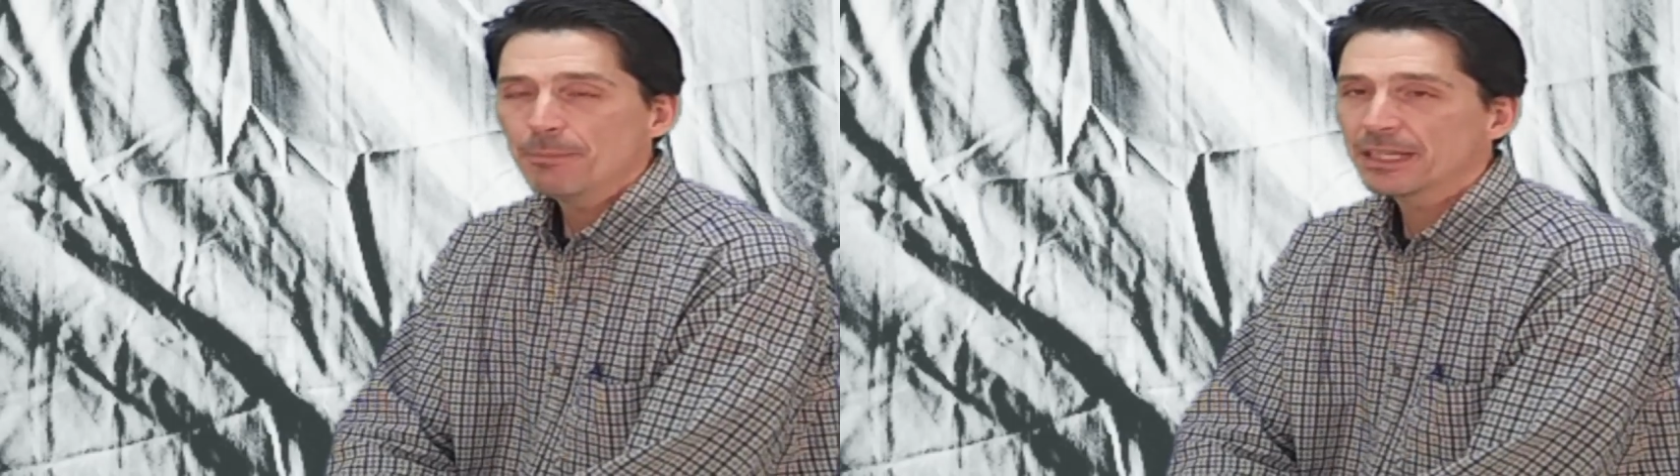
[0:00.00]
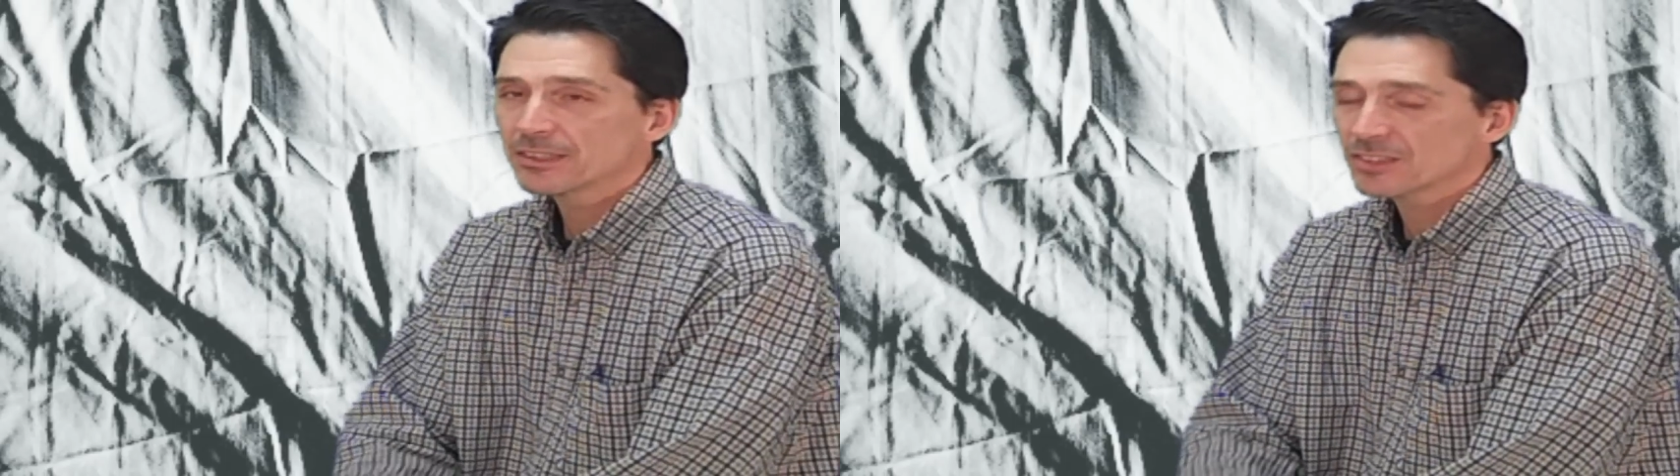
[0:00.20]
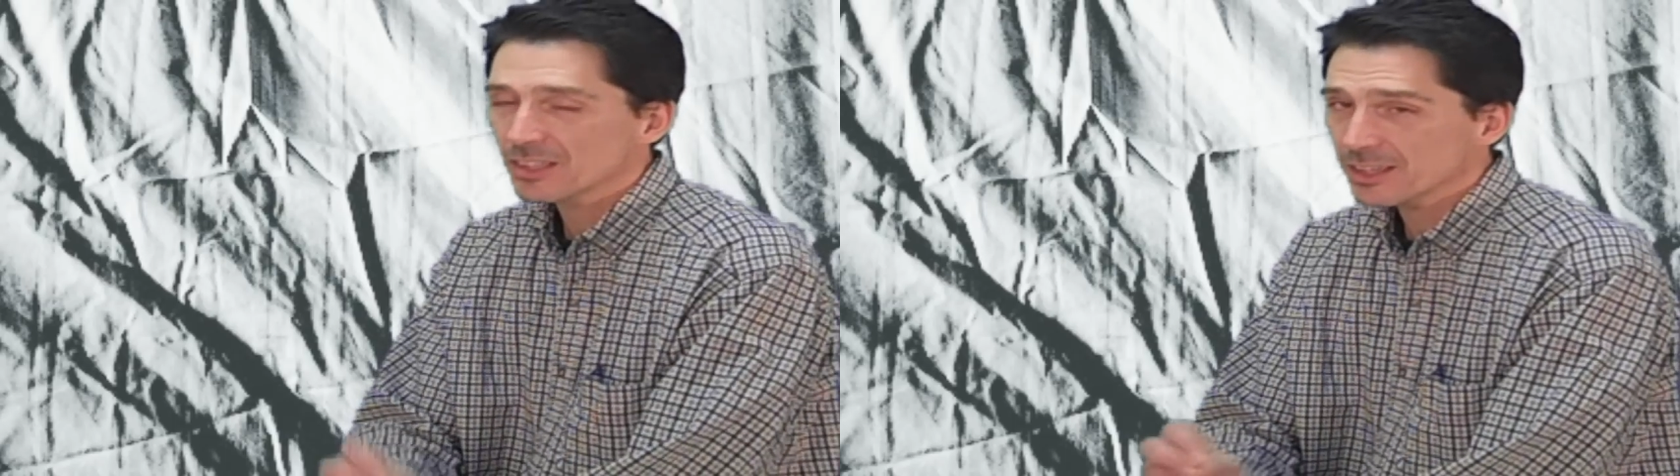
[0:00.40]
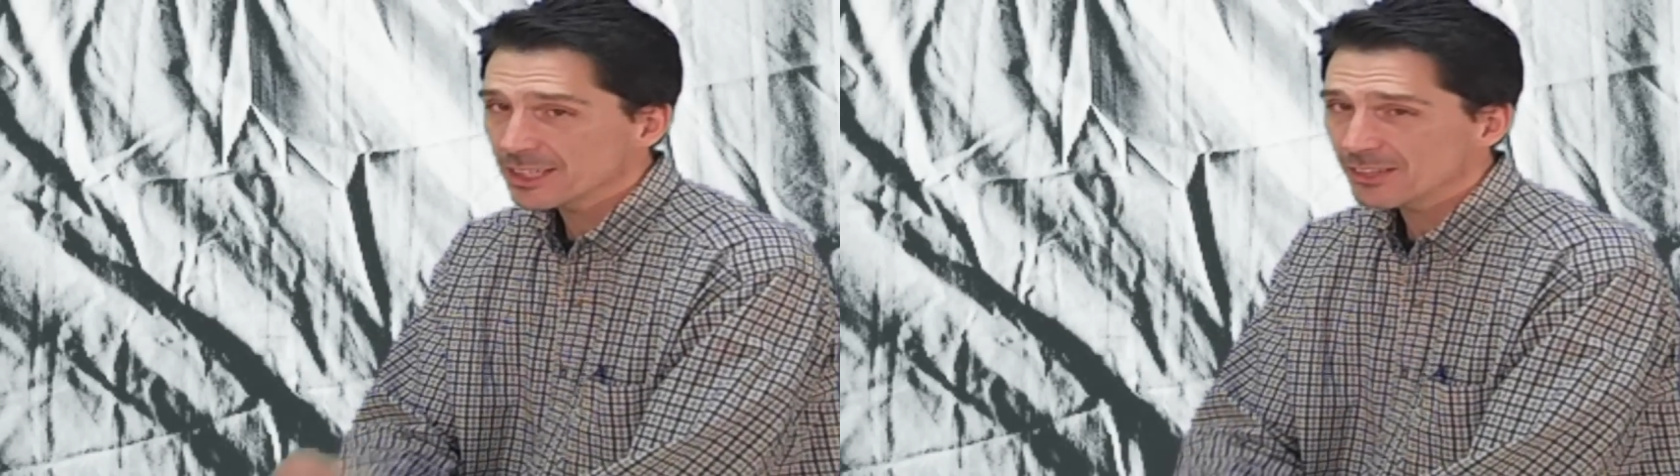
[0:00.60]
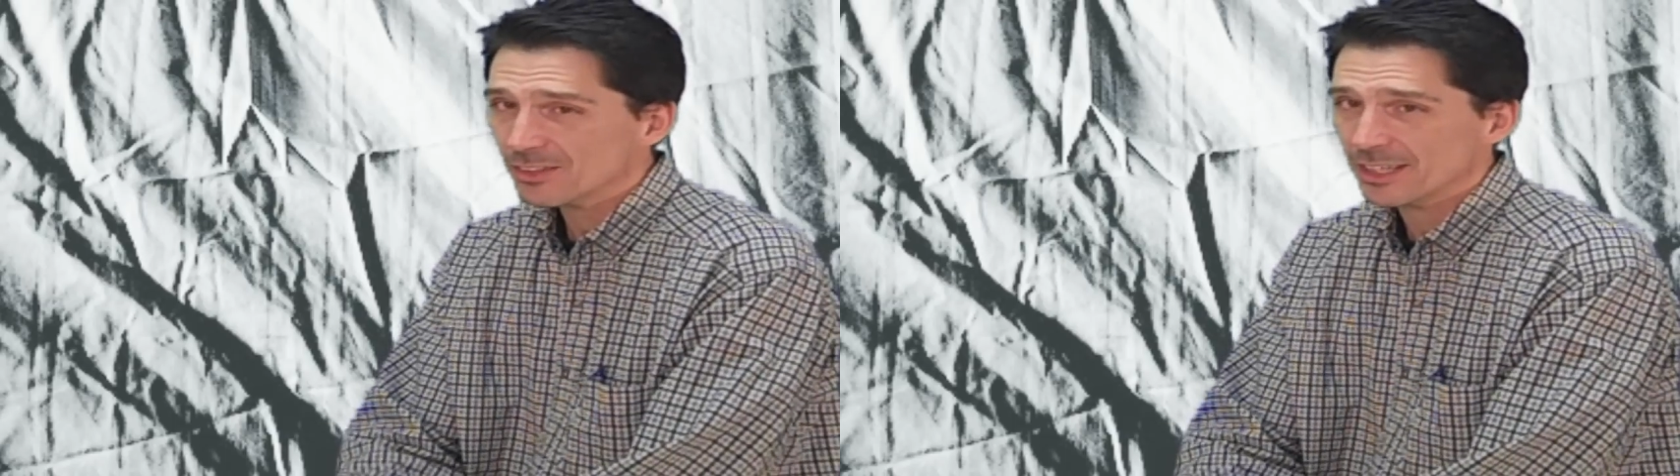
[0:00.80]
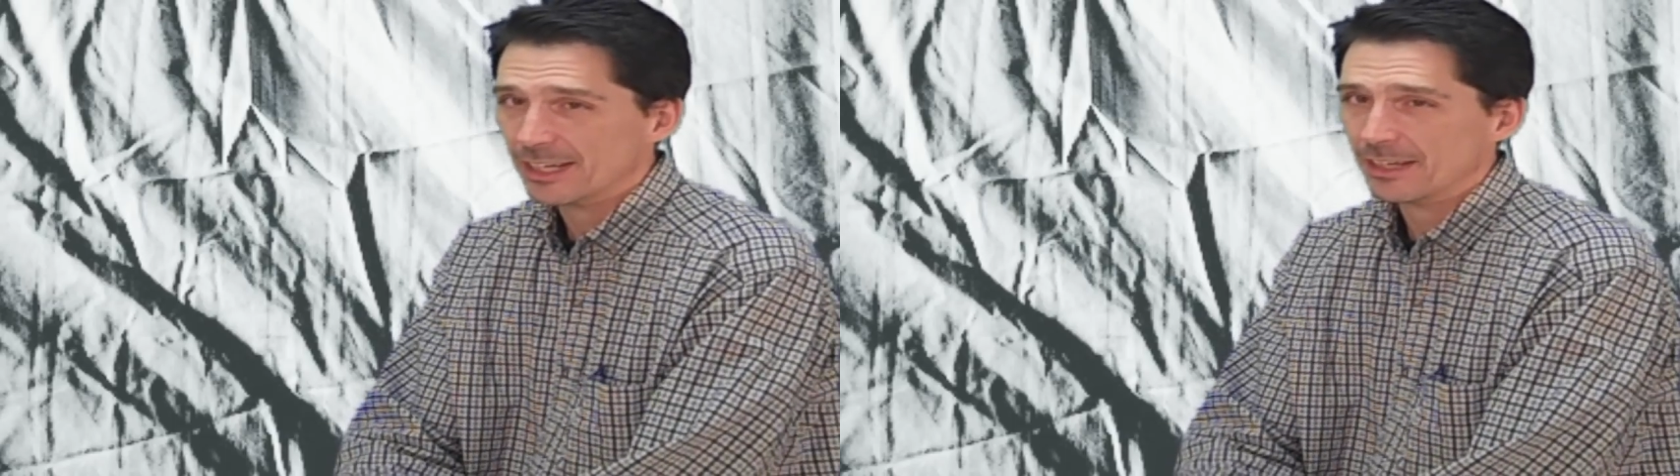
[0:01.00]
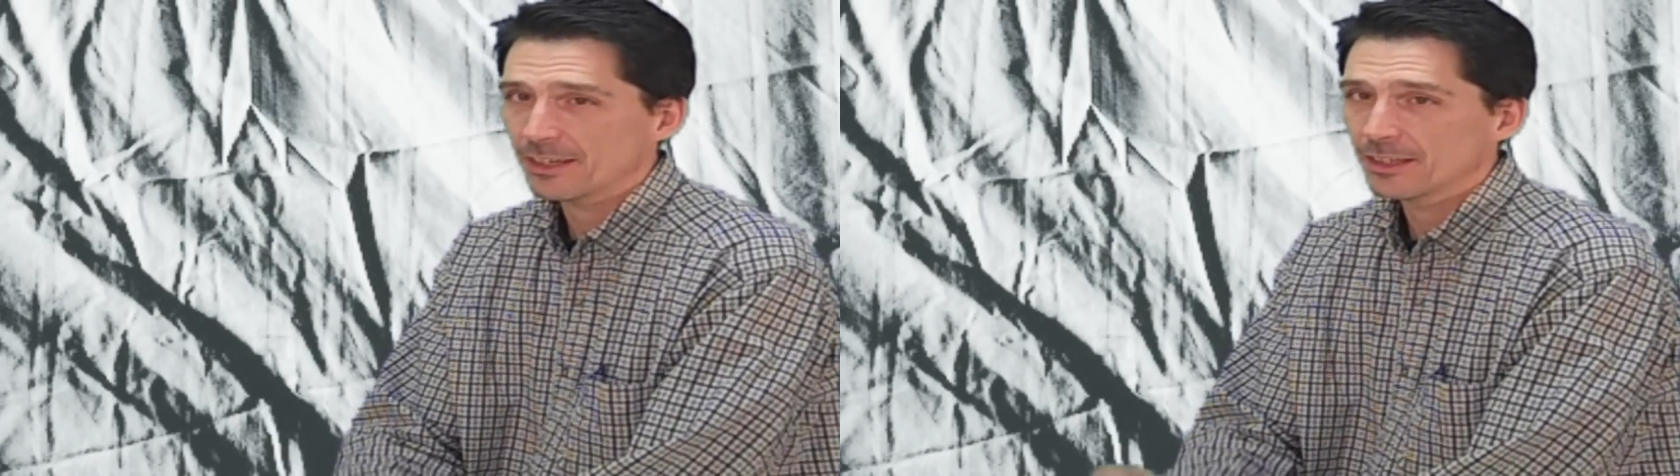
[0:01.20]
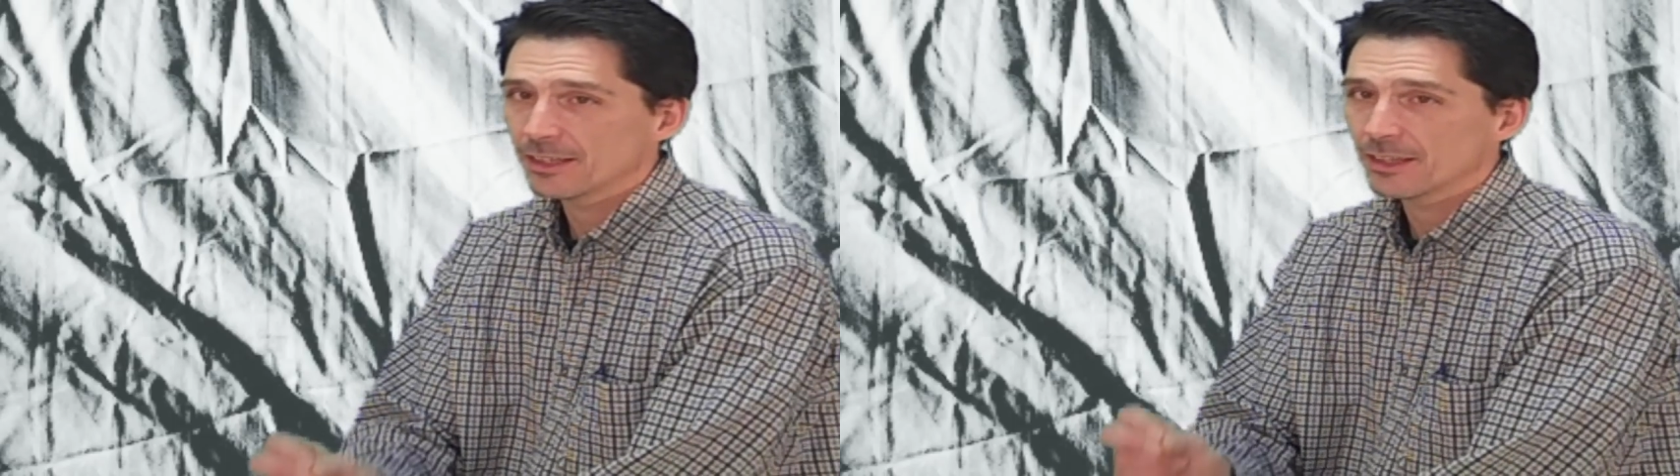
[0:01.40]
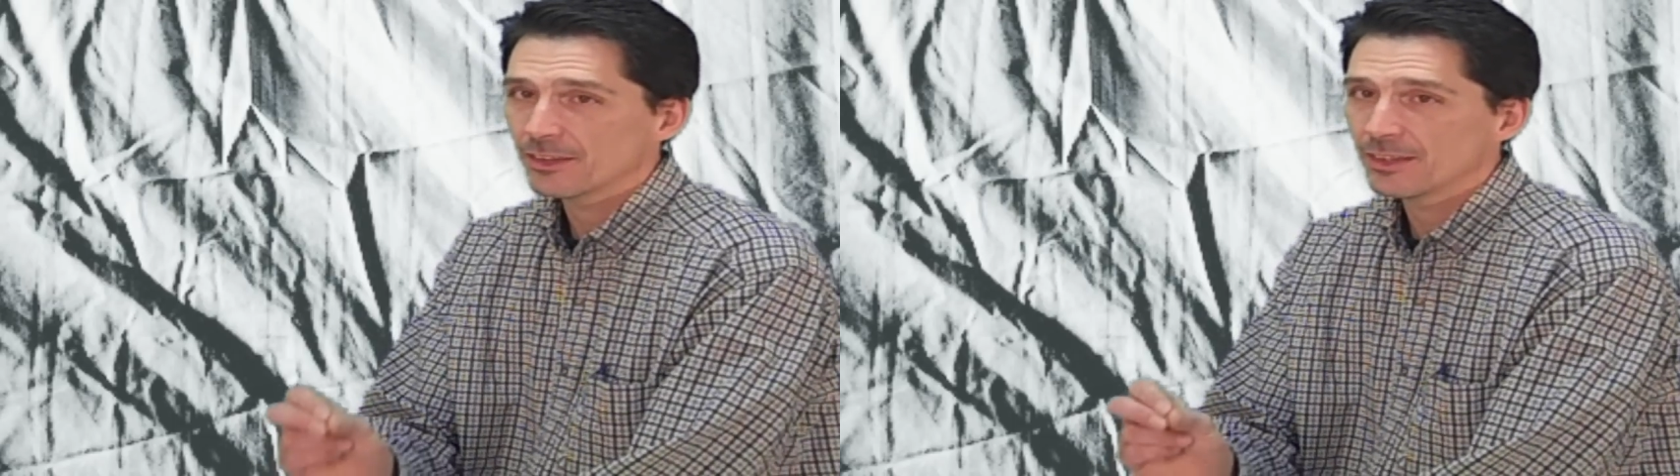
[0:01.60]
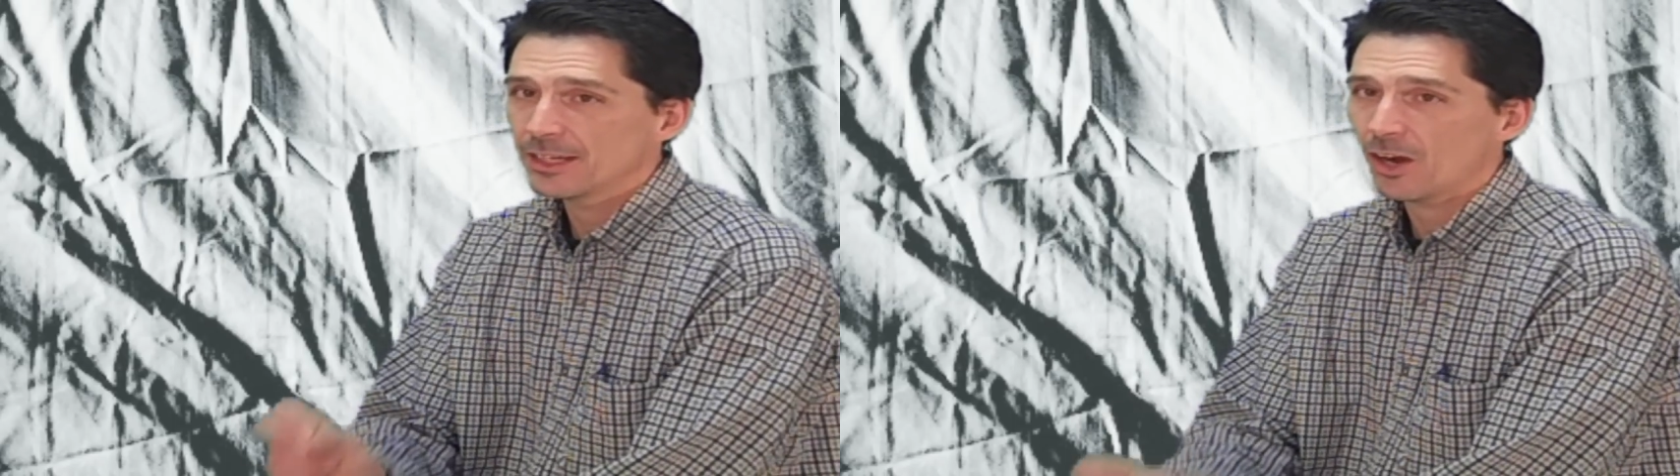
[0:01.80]
Because clearly,
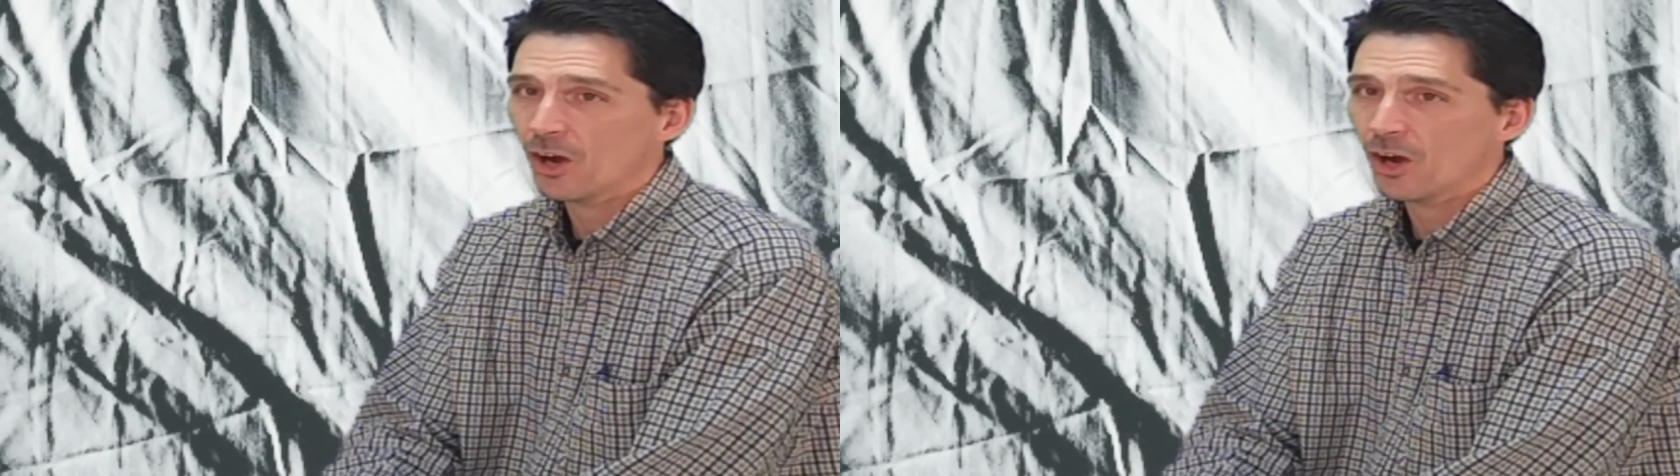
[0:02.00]
the